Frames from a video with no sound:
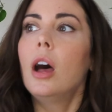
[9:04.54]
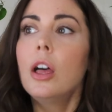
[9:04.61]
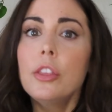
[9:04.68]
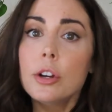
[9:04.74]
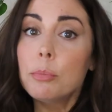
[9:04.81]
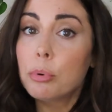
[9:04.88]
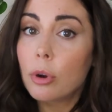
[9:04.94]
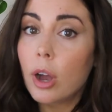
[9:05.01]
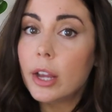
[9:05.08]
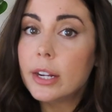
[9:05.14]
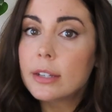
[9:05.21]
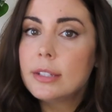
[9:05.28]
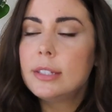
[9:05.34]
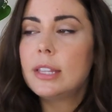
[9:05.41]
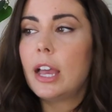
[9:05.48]
Other
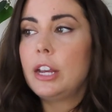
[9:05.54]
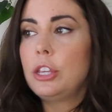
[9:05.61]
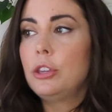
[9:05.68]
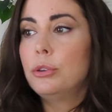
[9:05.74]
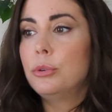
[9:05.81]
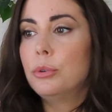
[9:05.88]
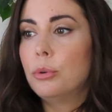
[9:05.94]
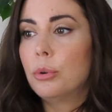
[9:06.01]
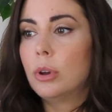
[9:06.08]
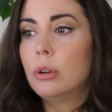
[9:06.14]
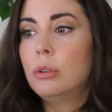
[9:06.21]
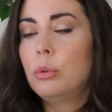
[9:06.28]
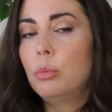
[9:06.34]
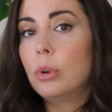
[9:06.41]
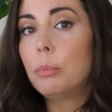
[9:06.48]
products that
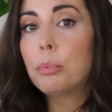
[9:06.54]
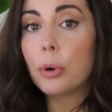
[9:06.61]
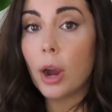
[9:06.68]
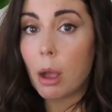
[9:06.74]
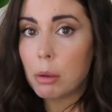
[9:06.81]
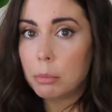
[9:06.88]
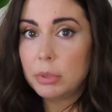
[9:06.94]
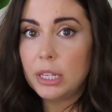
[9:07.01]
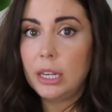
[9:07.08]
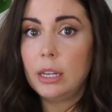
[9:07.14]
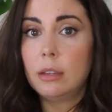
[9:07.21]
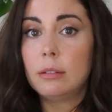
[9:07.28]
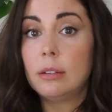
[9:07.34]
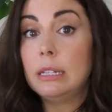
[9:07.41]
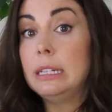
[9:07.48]
you will
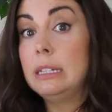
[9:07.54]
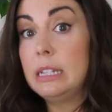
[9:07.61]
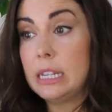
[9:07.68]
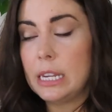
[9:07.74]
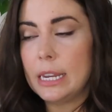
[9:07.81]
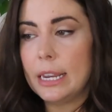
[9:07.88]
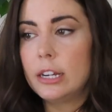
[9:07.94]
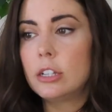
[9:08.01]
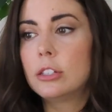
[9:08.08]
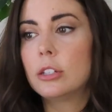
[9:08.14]
probably need,